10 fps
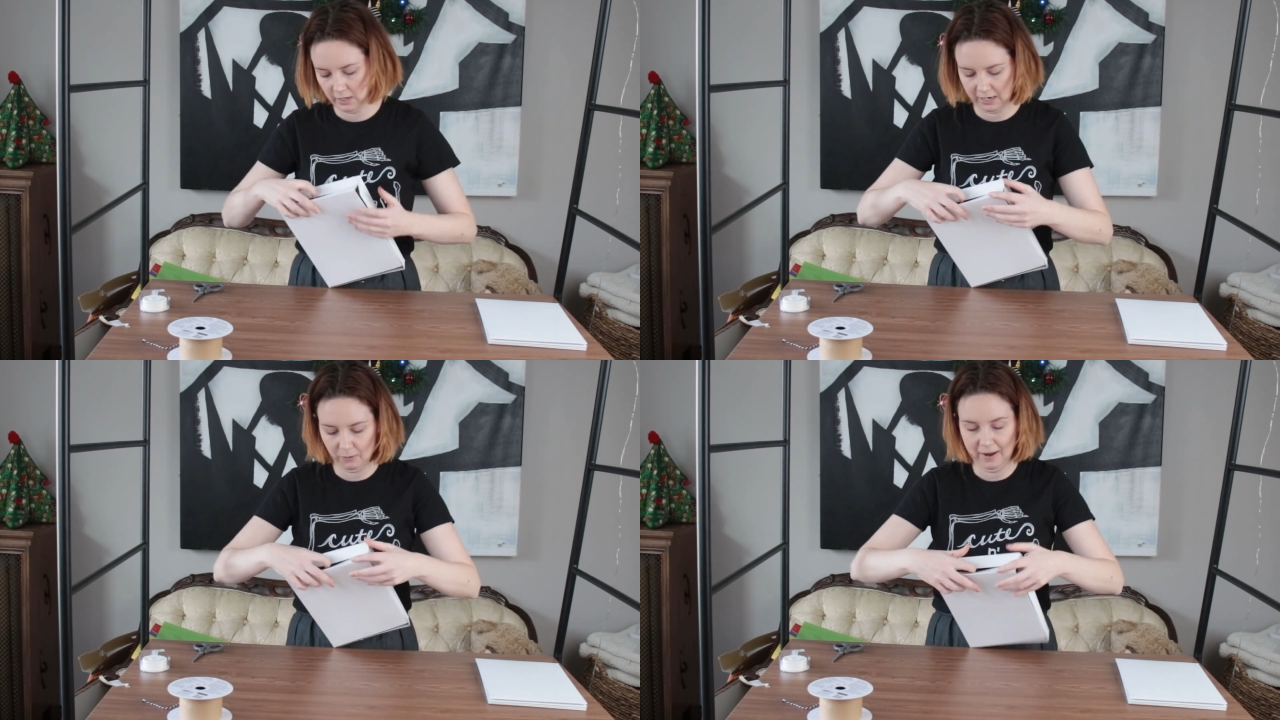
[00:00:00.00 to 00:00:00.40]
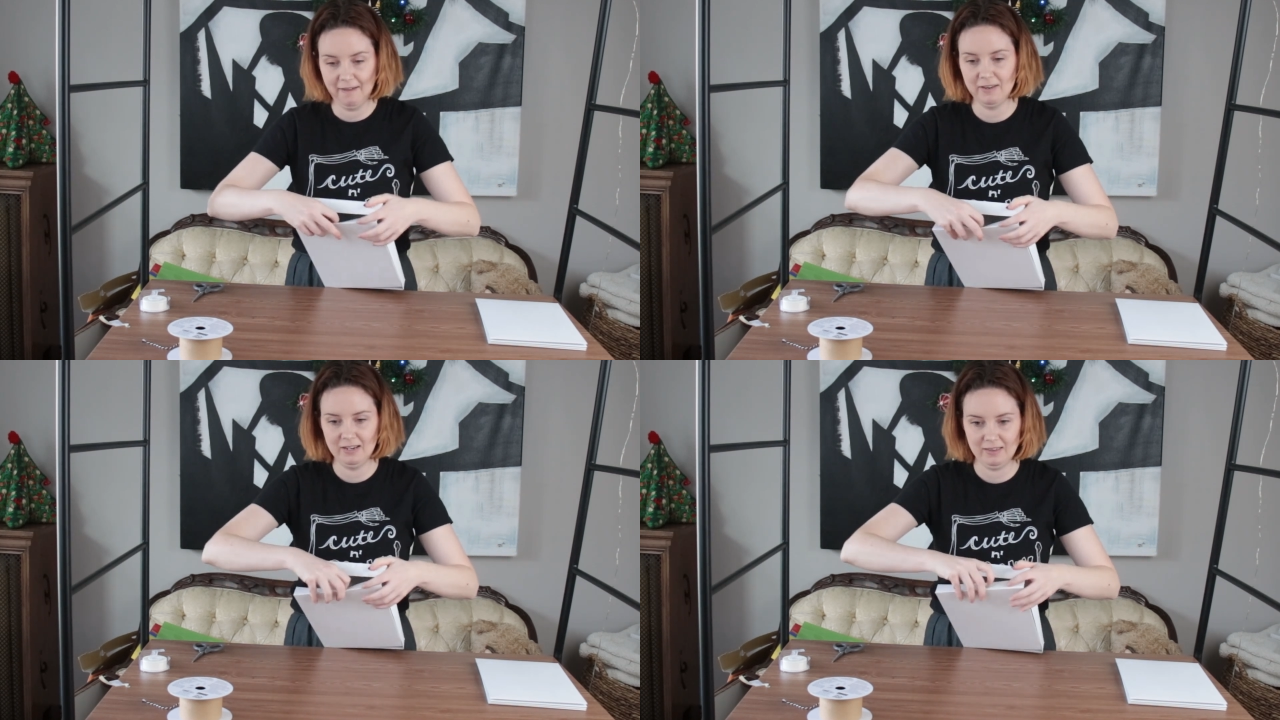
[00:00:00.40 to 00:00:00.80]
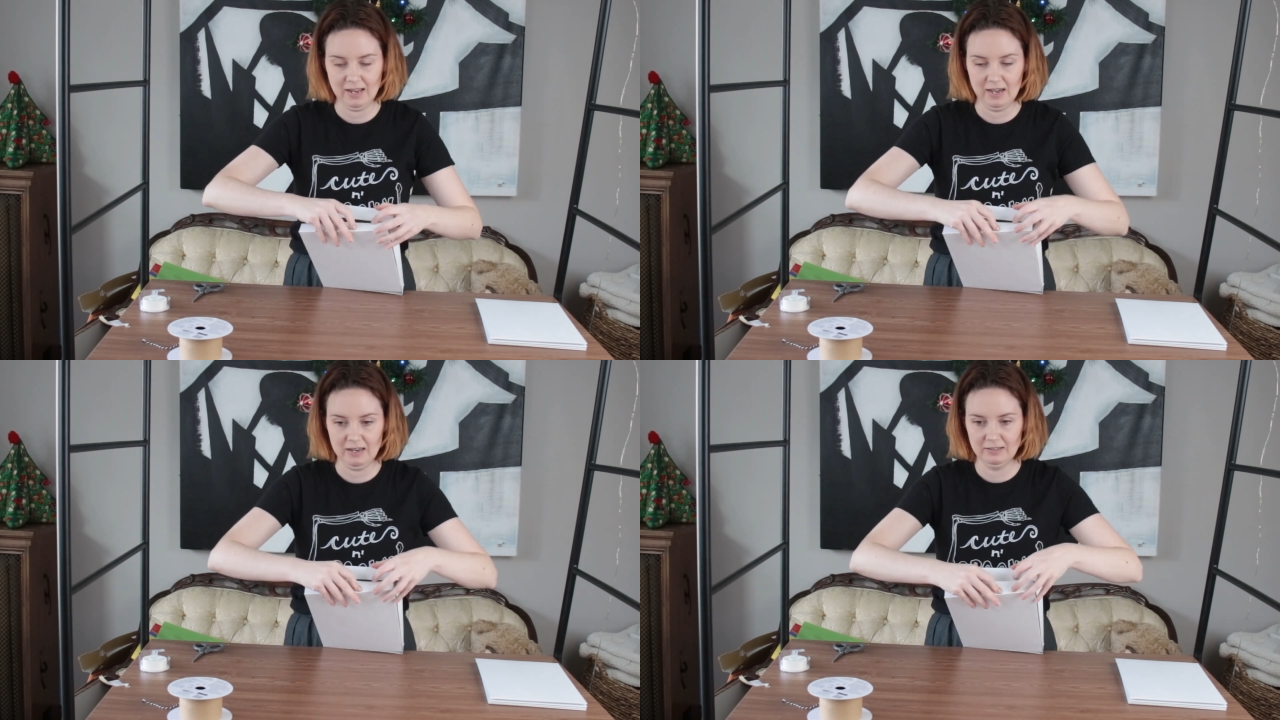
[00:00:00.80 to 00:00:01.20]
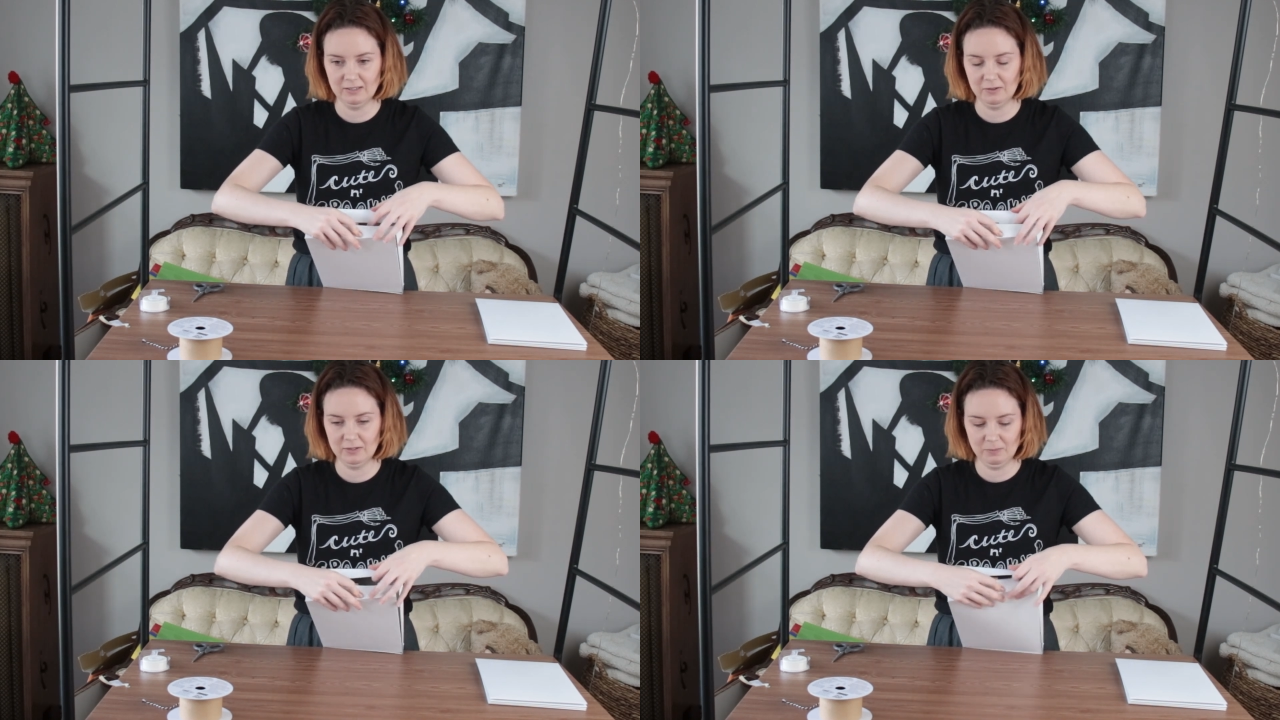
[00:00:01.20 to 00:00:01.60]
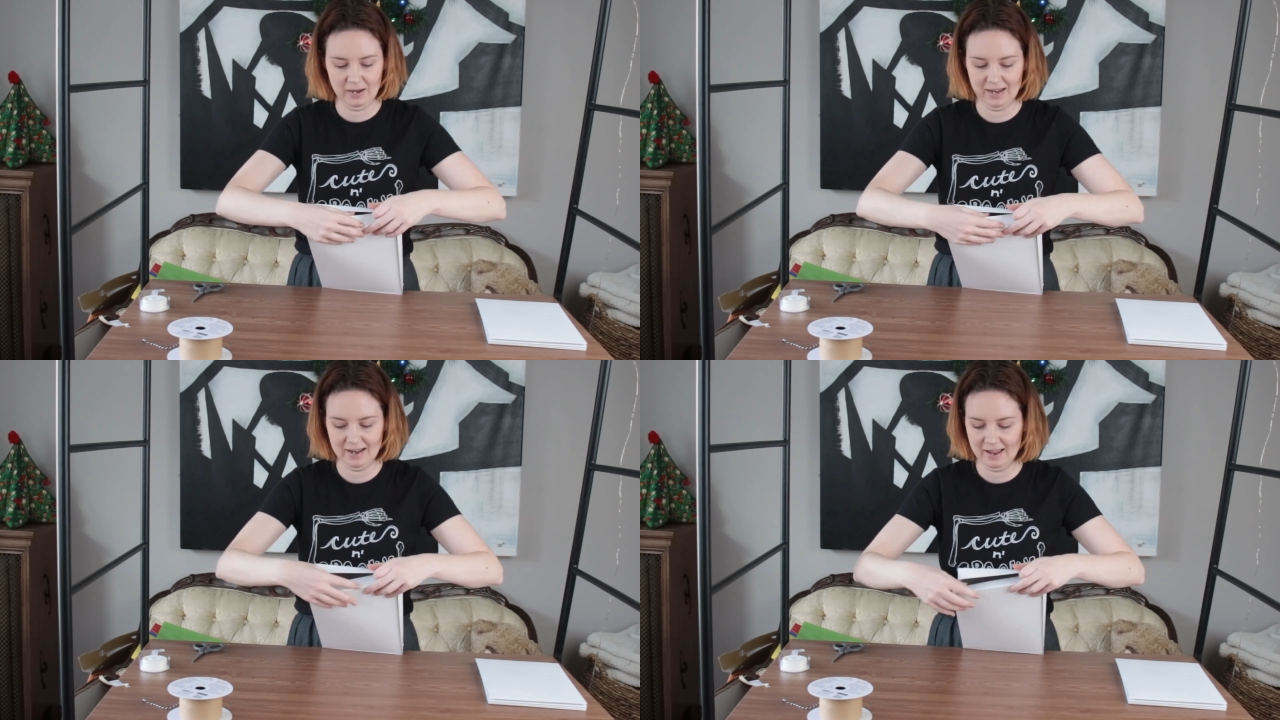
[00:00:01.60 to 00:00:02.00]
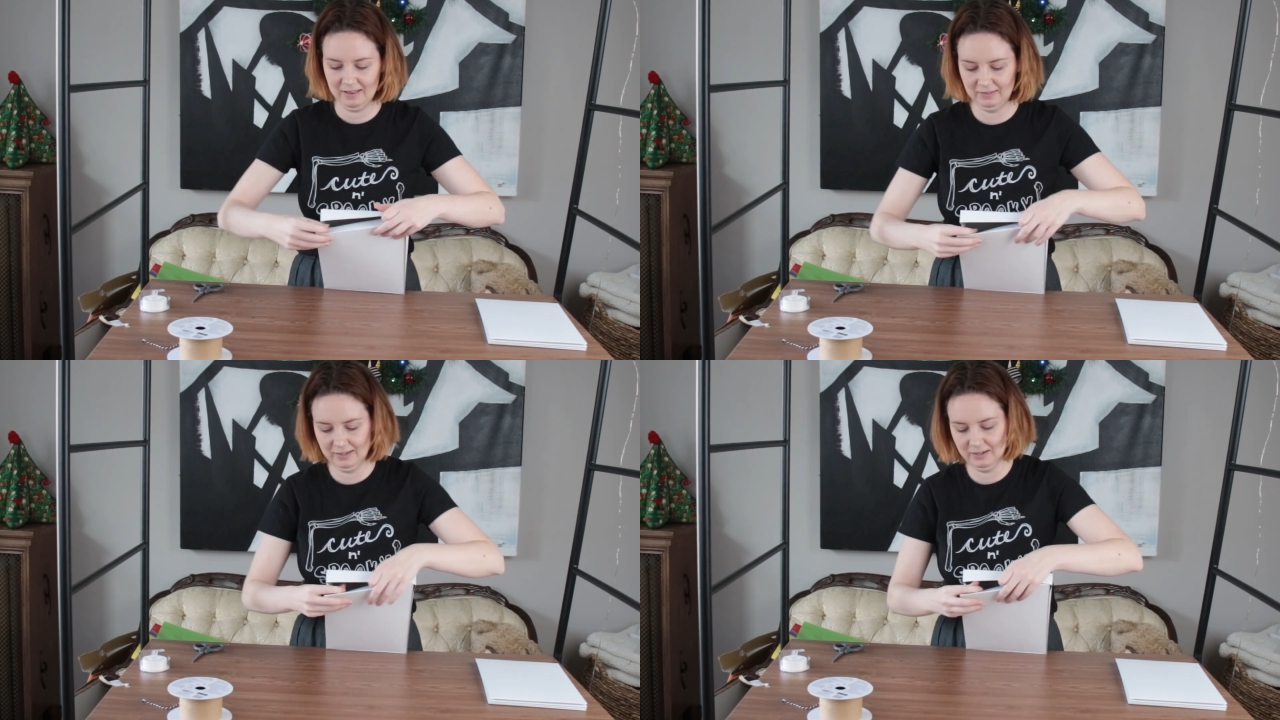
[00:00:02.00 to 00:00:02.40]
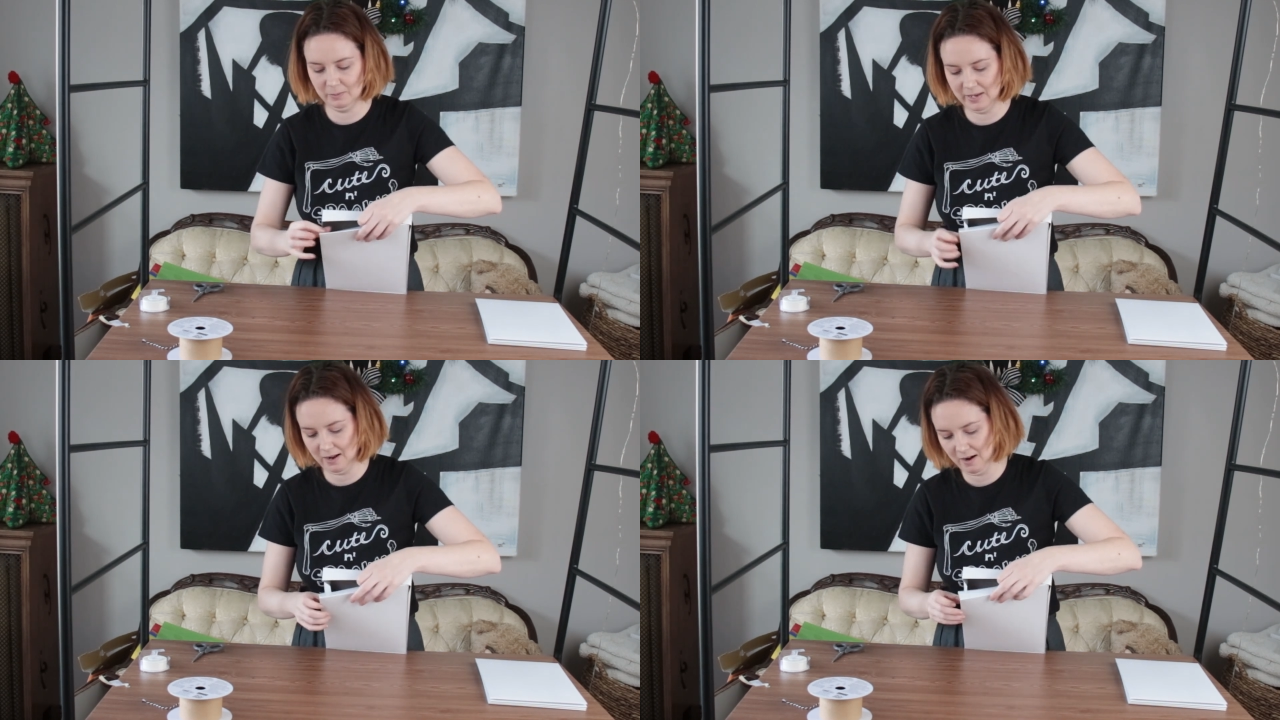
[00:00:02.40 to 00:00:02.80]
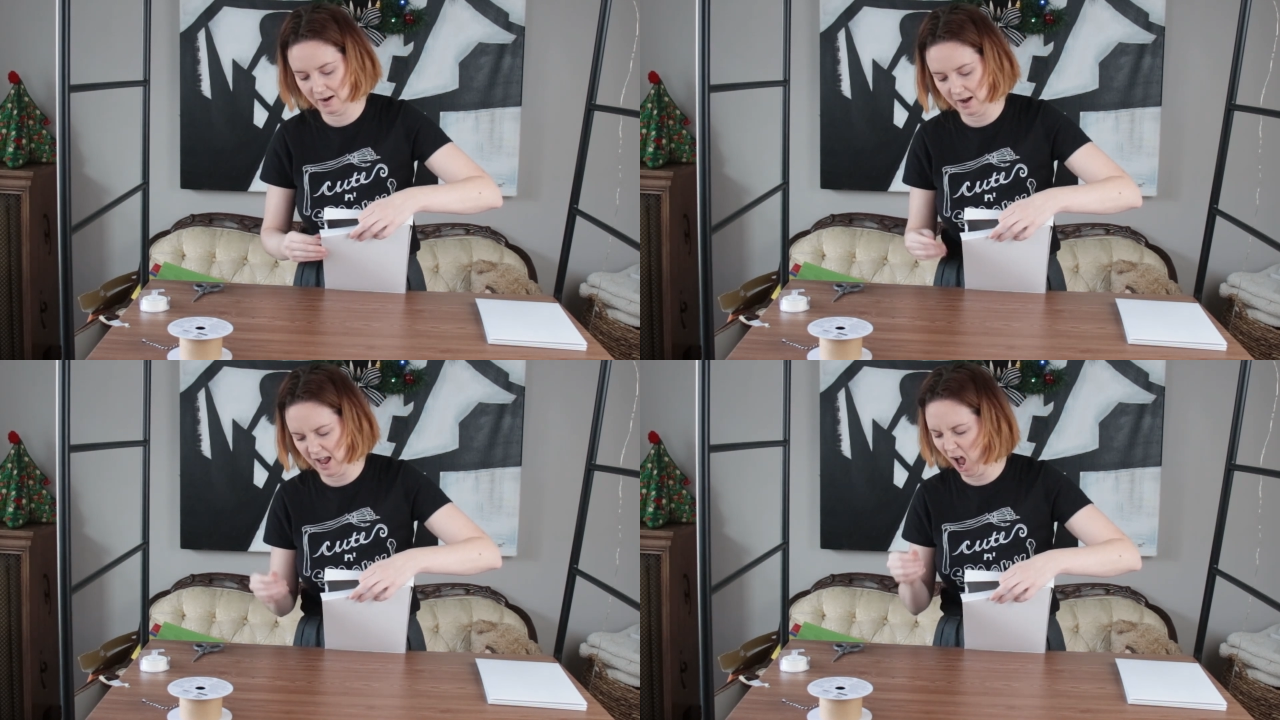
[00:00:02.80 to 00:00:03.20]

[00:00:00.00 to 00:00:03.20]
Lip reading: I don't have anything in it, so it's making it a little bit hard.